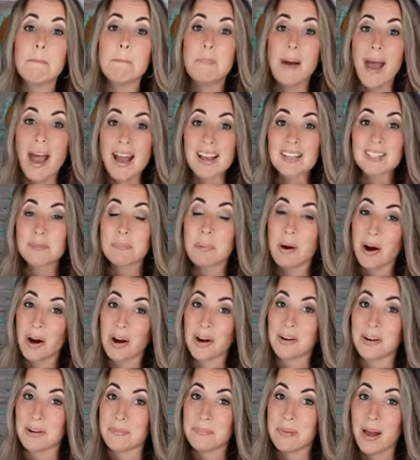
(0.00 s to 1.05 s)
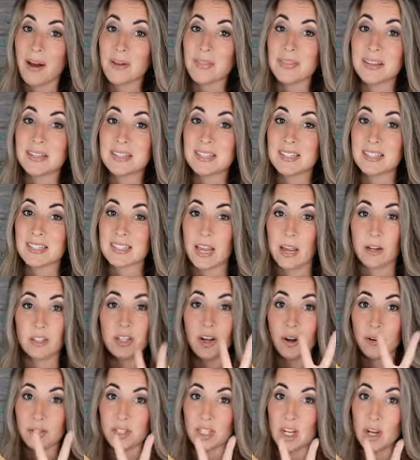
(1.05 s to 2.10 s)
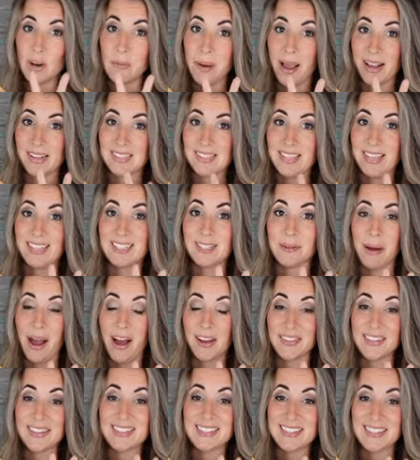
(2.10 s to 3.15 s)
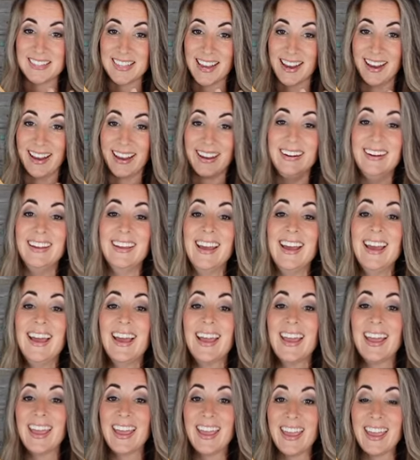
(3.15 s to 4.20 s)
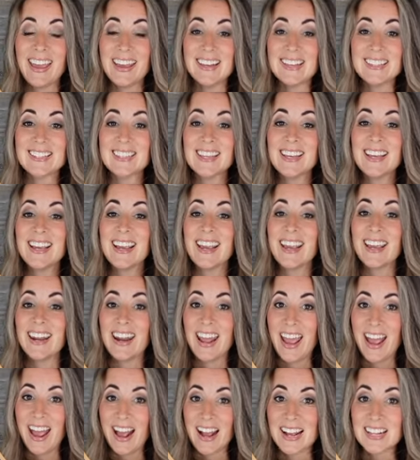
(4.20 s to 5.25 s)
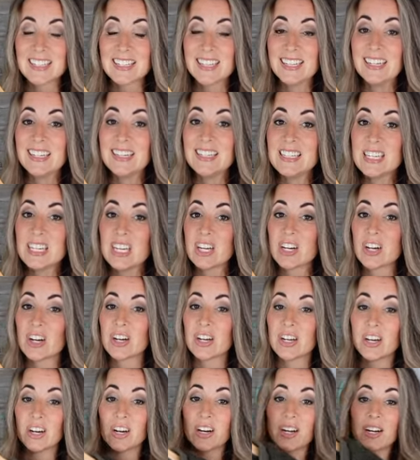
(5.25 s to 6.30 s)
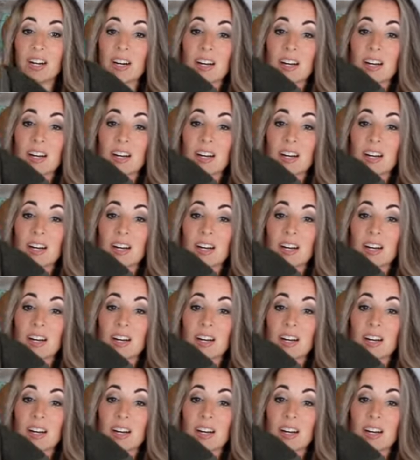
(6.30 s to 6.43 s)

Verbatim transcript: best part about this design, no, two best things about this design is it has an interior